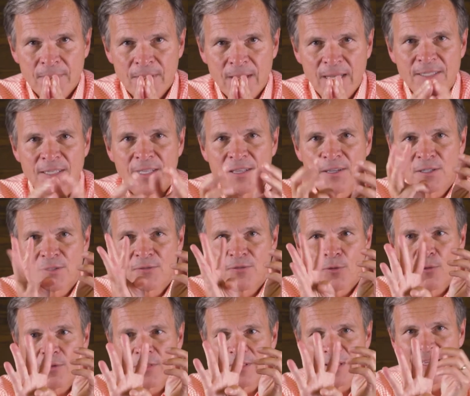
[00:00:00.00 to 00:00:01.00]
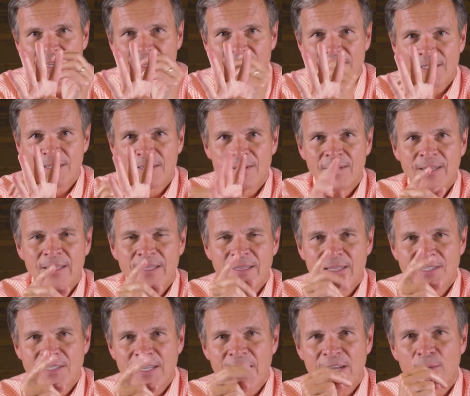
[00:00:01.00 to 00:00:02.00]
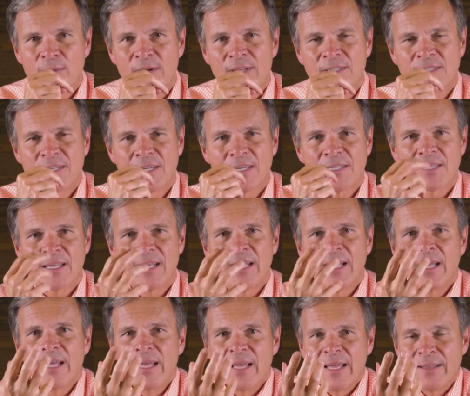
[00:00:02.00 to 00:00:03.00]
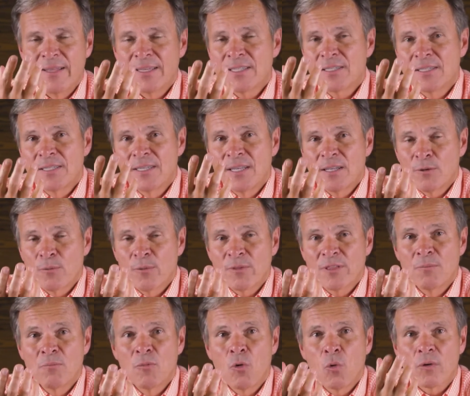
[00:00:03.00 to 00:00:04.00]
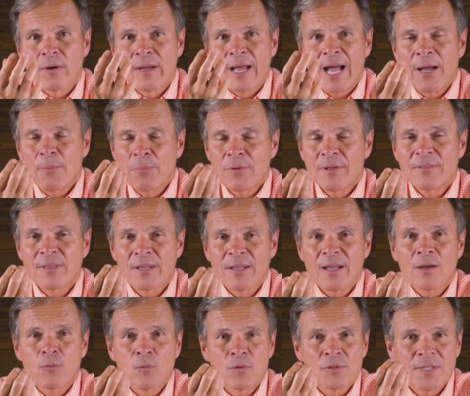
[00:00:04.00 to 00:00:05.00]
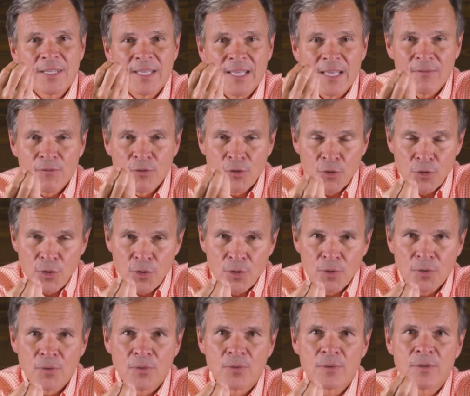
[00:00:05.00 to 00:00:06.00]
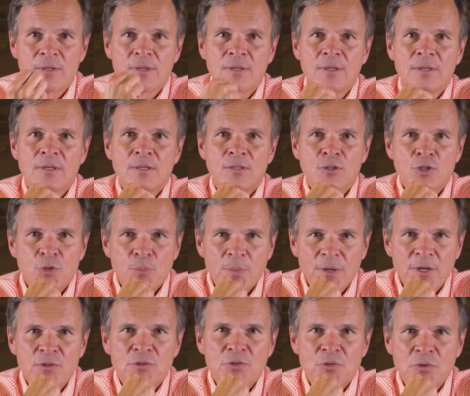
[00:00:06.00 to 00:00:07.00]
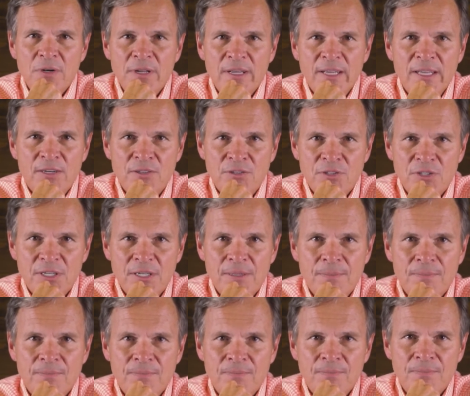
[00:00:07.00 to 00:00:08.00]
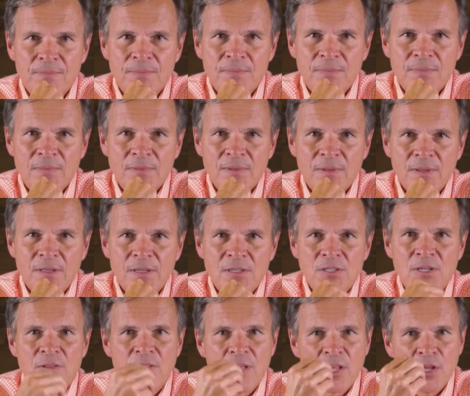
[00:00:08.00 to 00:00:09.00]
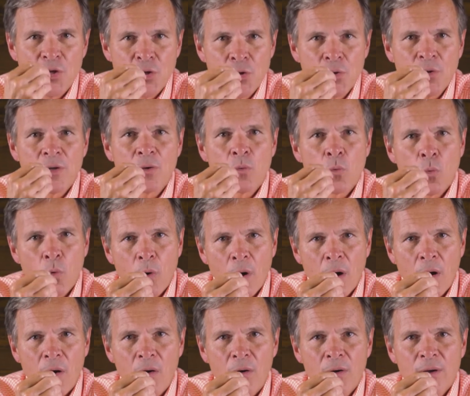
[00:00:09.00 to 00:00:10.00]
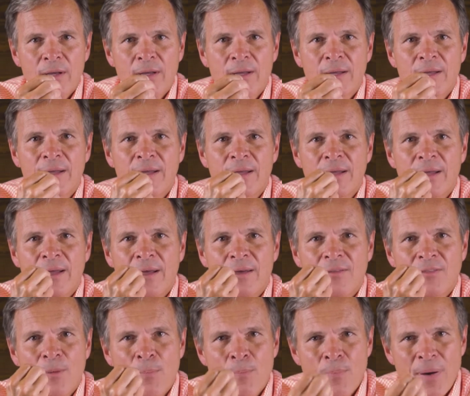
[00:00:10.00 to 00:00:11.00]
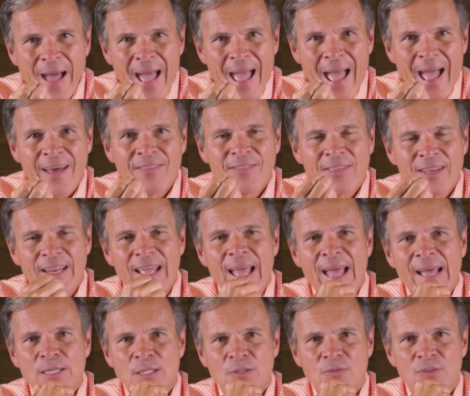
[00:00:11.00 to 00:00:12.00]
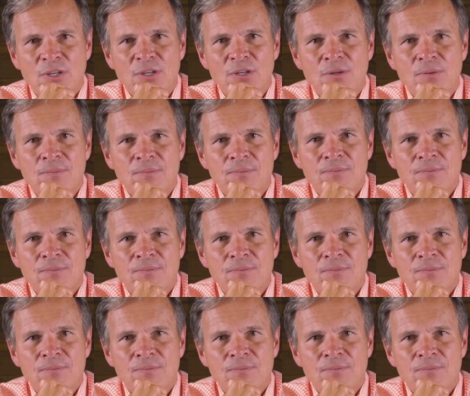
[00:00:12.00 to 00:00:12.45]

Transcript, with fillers: I said there's four things. The second one is this, and this is dealing with the more. I believe that God wants to give you spiritual energy so that you can walk the path that He has for you.